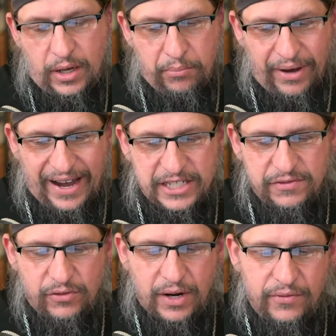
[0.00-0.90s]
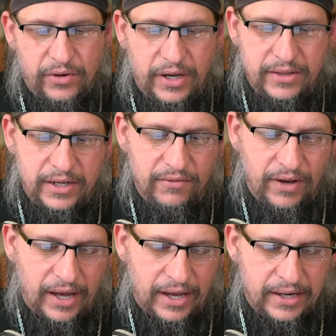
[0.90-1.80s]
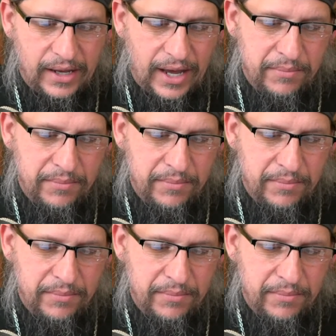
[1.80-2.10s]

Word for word: abides forever in the divine